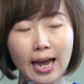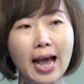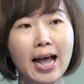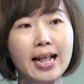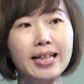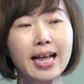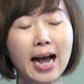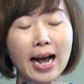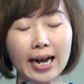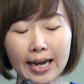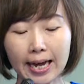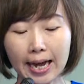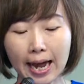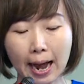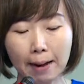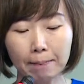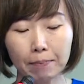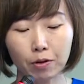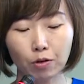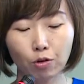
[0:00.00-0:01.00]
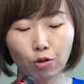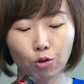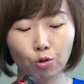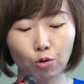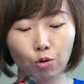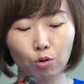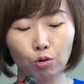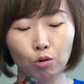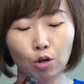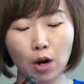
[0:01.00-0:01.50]
And that can happen
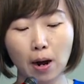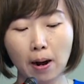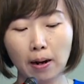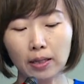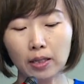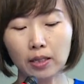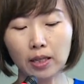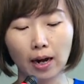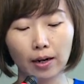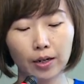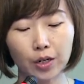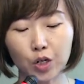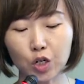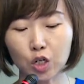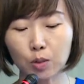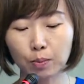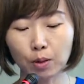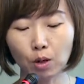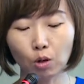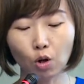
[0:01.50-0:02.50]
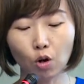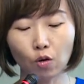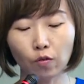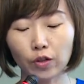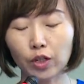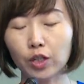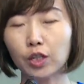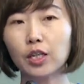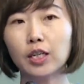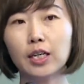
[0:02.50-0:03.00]
through knowledge
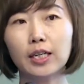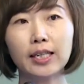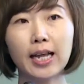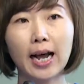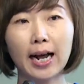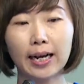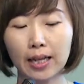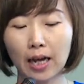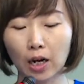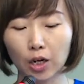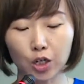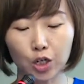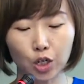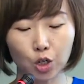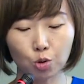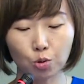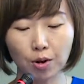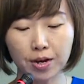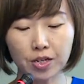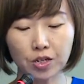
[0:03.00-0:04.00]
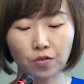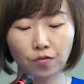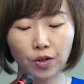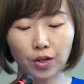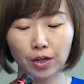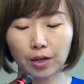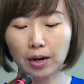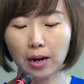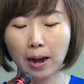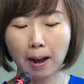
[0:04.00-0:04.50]
spillover, technology
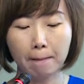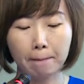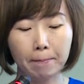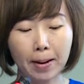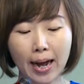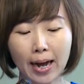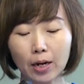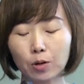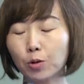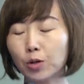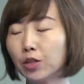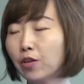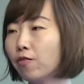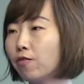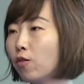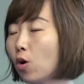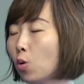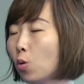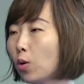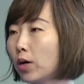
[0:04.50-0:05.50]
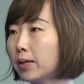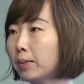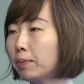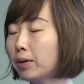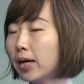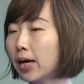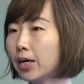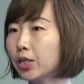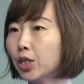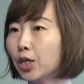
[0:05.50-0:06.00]
transfer, backward and forward
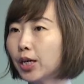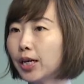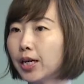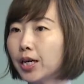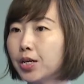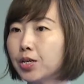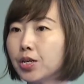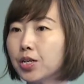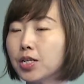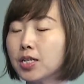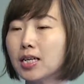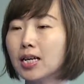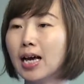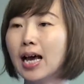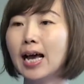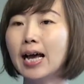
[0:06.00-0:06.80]
production linkages.